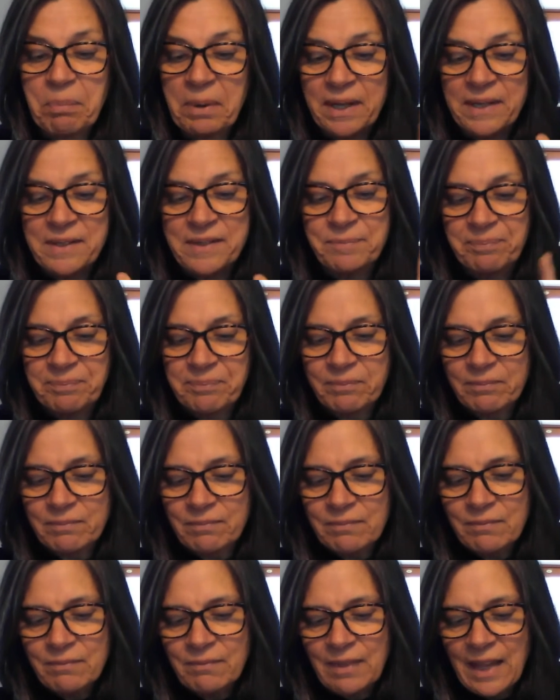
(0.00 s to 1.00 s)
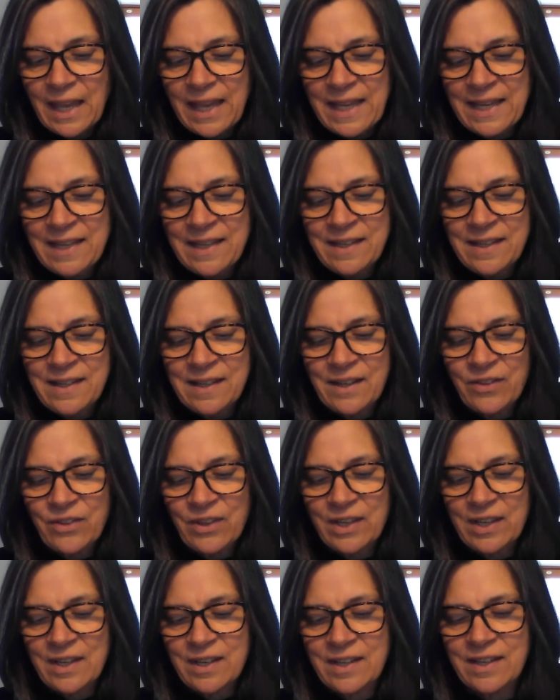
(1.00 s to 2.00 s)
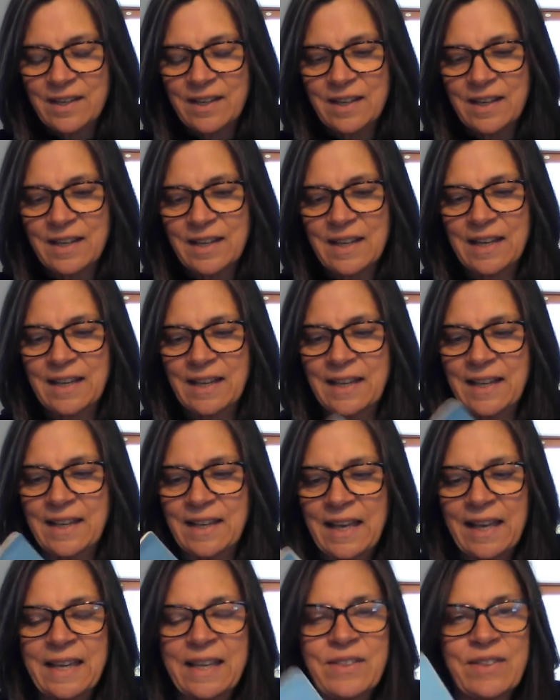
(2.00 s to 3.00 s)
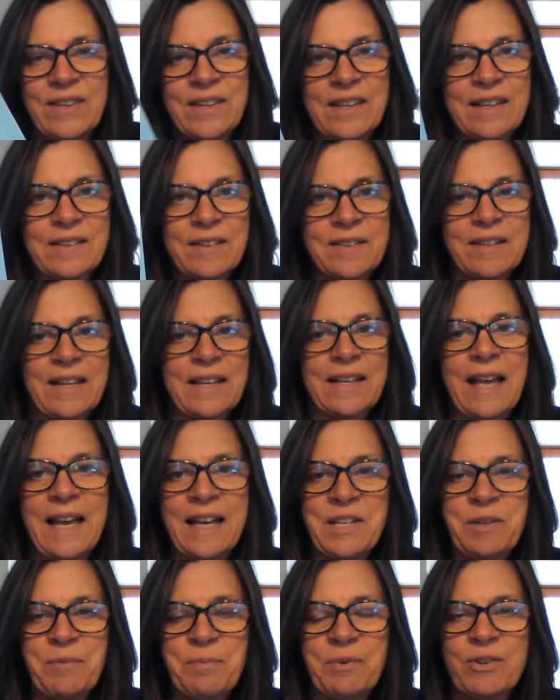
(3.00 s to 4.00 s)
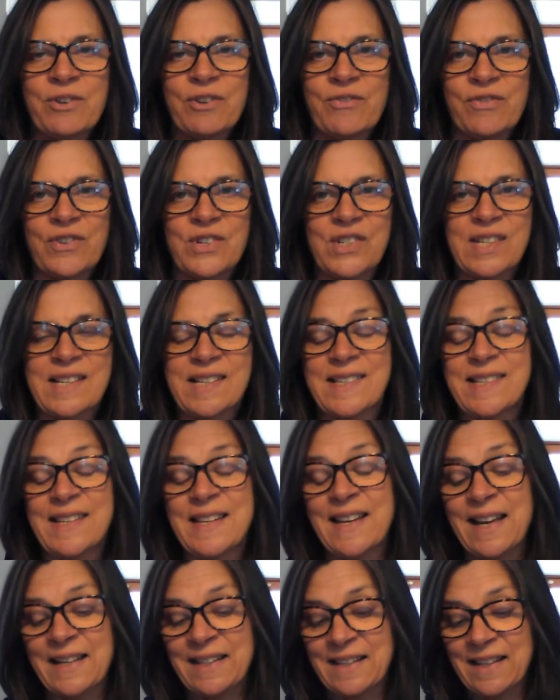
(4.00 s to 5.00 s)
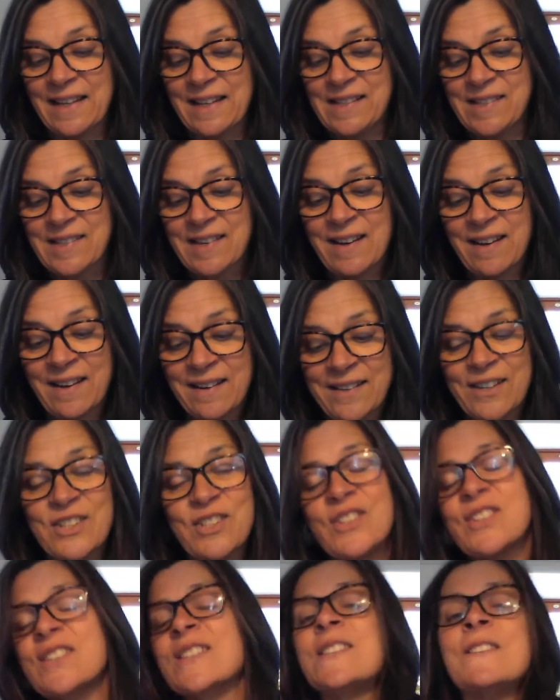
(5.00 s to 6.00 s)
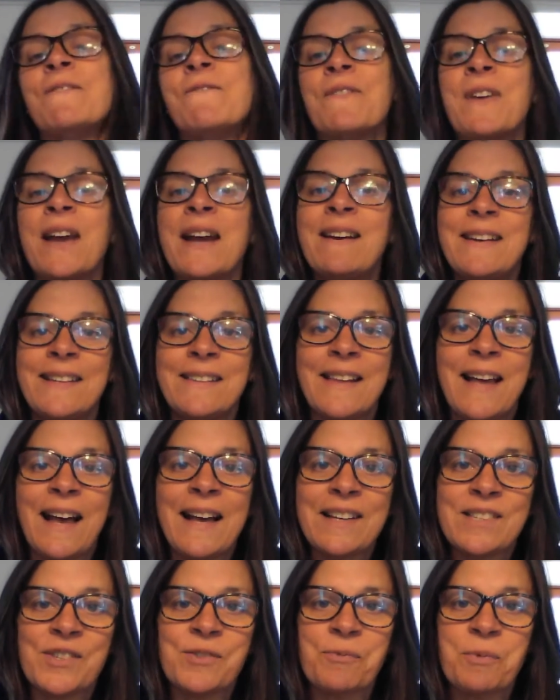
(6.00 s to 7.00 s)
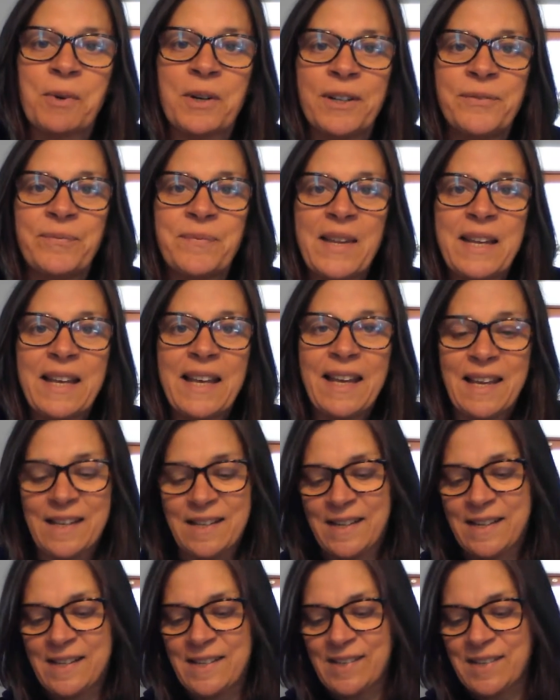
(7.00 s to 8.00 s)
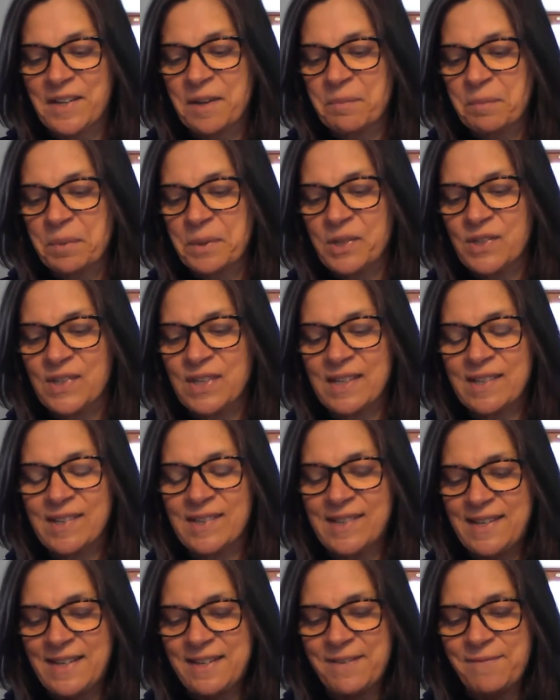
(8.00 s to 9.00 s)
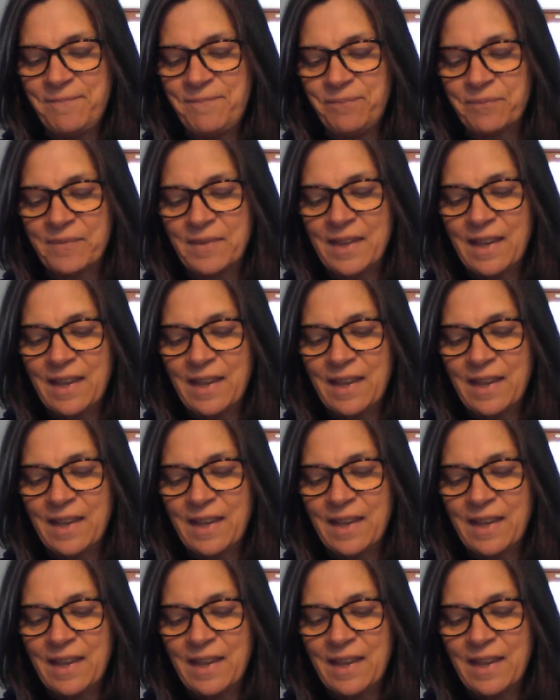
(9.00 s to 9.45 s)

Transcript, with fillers: But in the guide, the handbook for 16 guidelines, courage is the very last one. It is number 16.